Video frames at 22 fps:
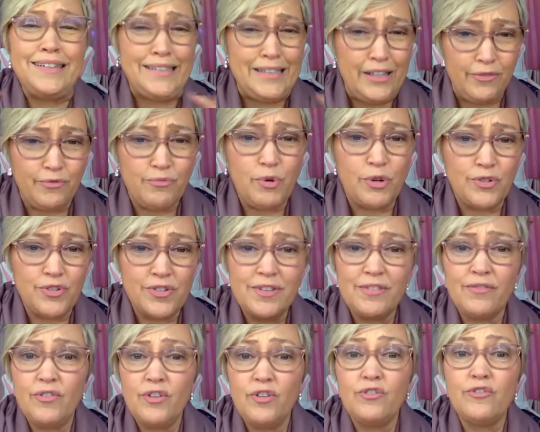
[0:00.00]
most of
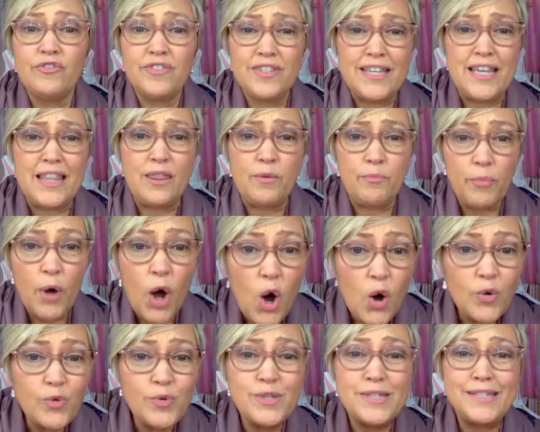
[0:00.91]
you have seen the
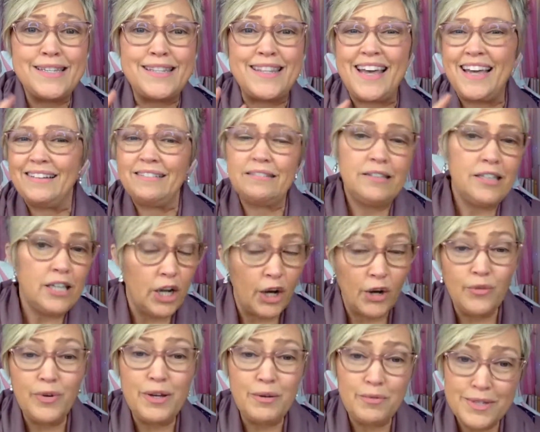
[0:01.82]
post that,
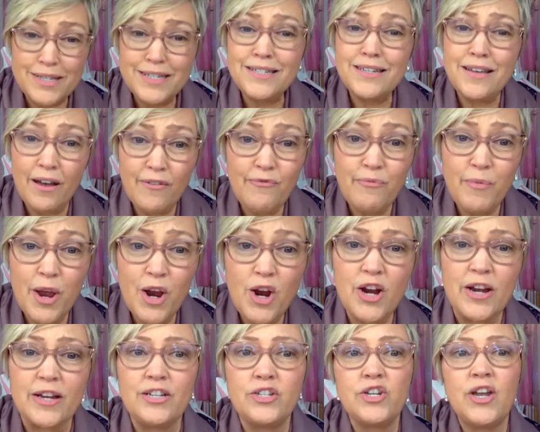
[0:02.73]
it was a tough
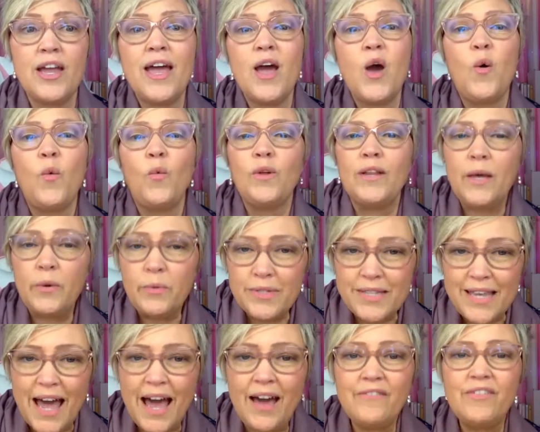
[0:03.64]
marriage. Well, I was
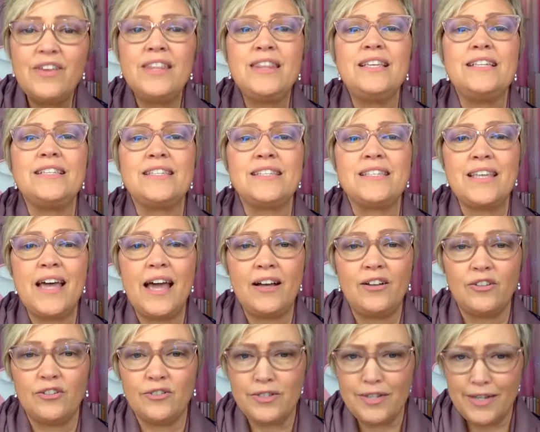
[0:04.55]
having these
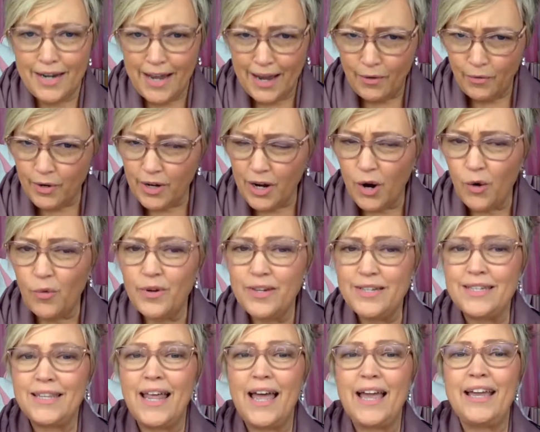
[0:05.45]
cycles, and I would always
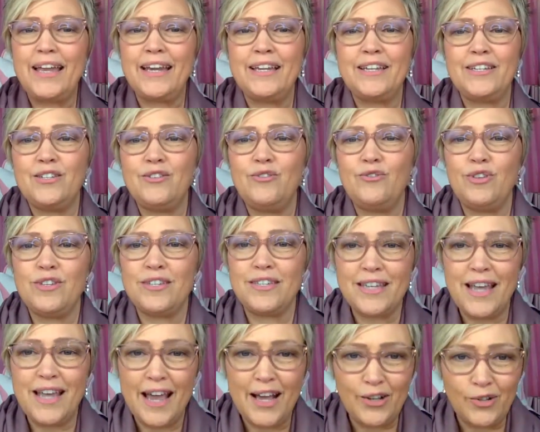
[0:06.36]
liken it to the
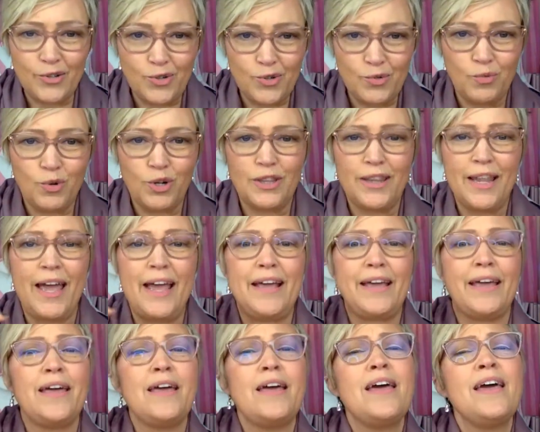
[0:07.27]
cycles were like,
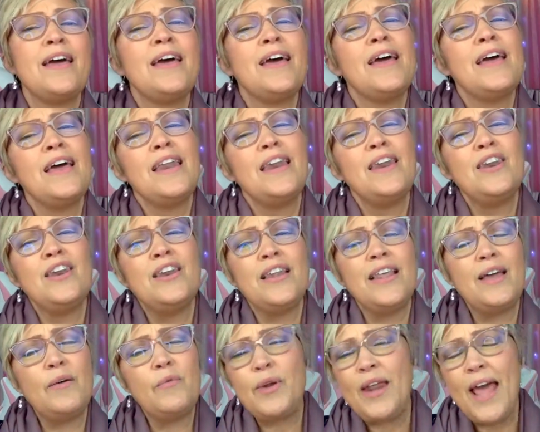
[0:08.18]

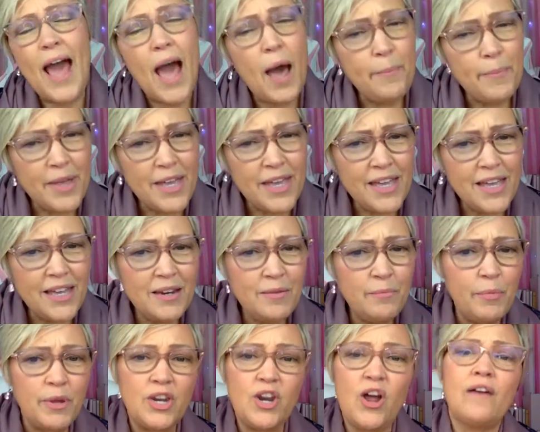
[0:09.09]
it would happen,
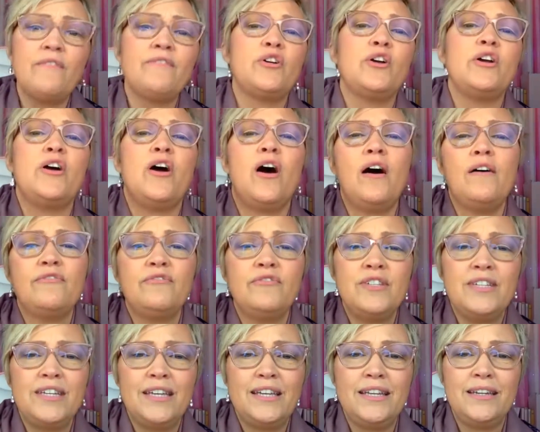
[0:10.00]
but not very
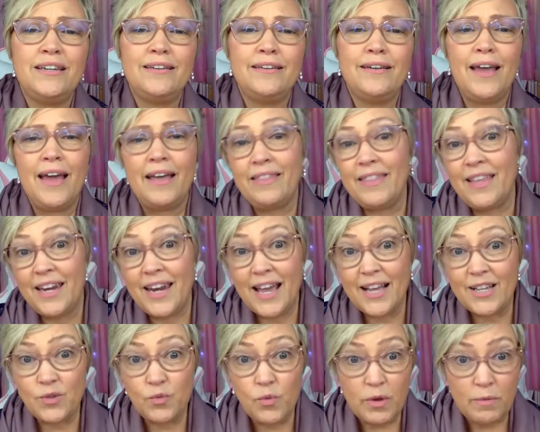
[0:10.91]
often. And then
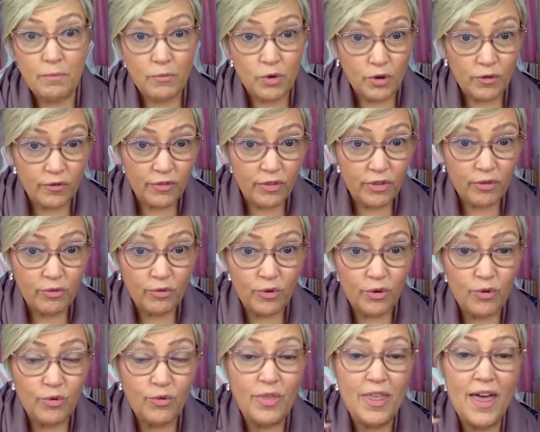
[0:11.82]
as we moved
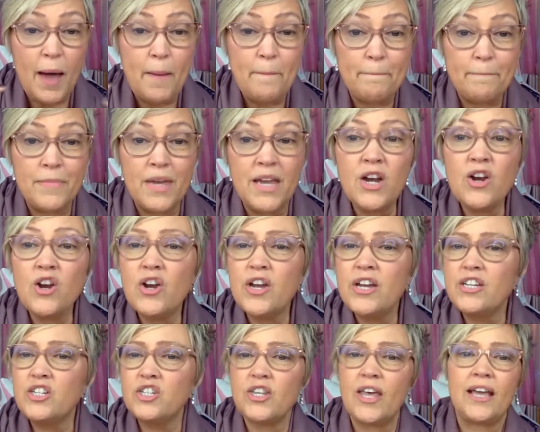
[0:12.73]
through that
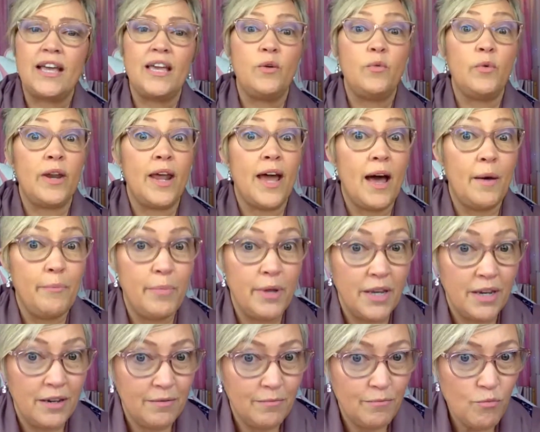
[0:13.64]
marriage, like it would
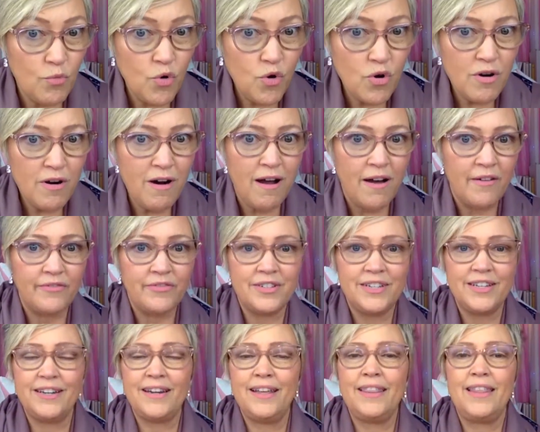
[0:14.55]
happen more
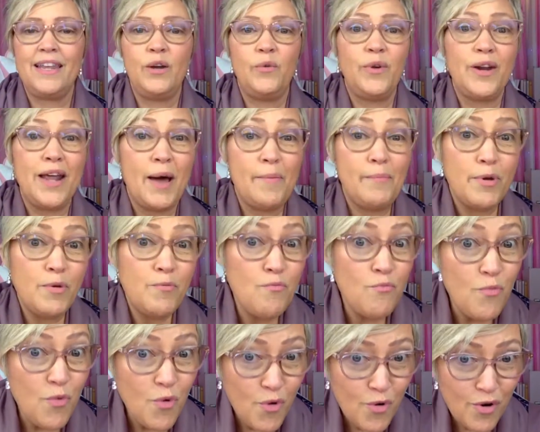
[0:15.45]
often, and then it would happen
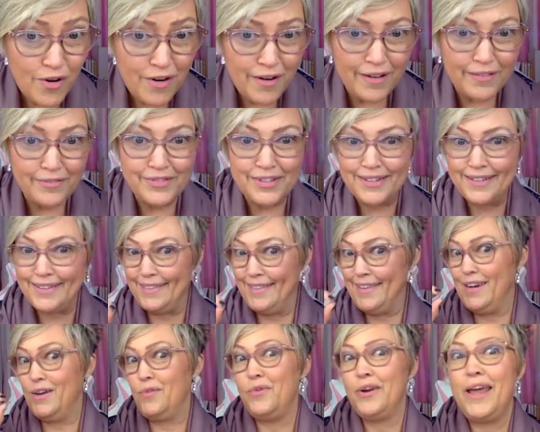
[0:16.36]
more often, and then
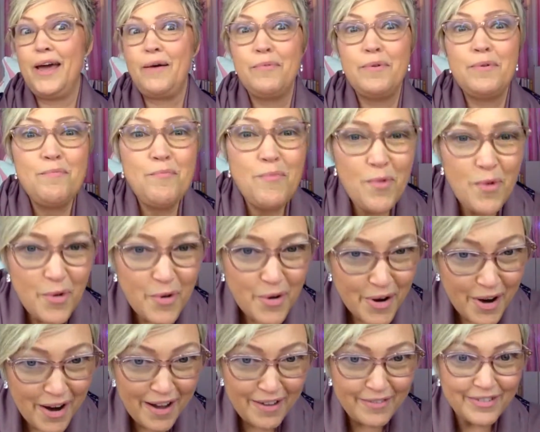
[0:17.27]
it would happen more
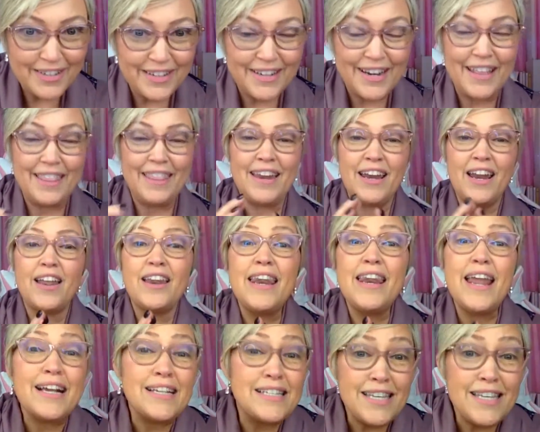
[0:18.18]
often. And then
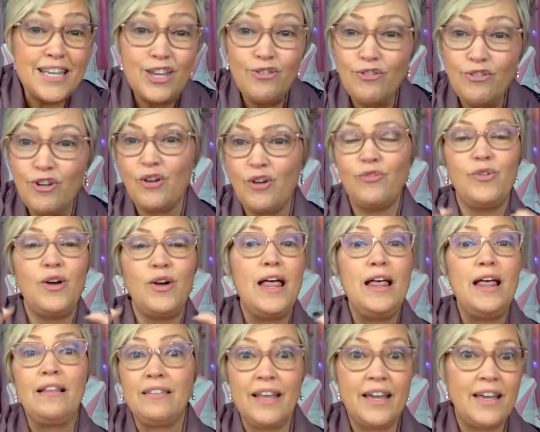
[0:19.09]
next thing you know,
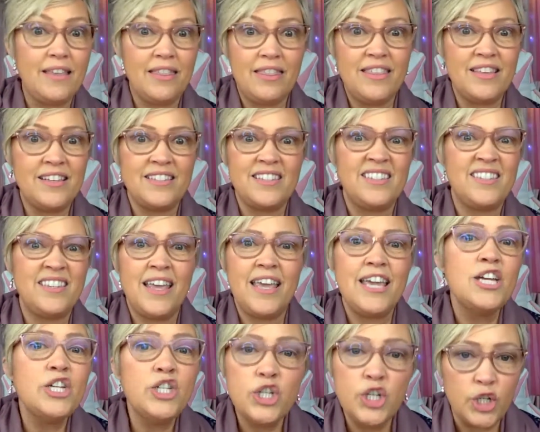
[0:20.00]
like this
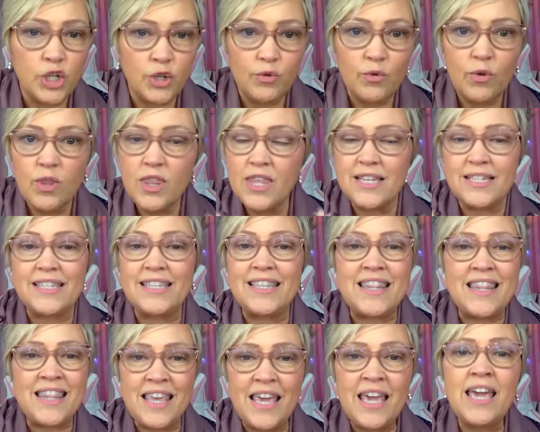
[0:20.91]
issue, this
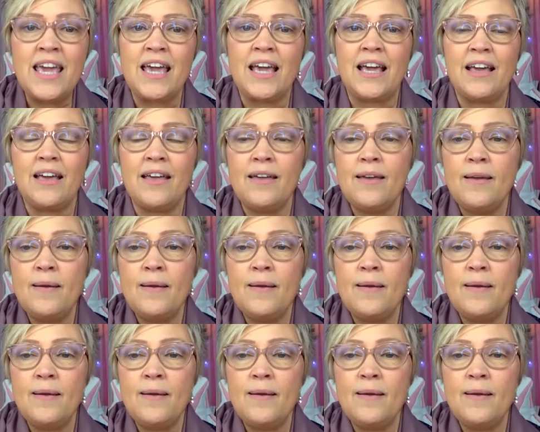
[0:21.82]
thing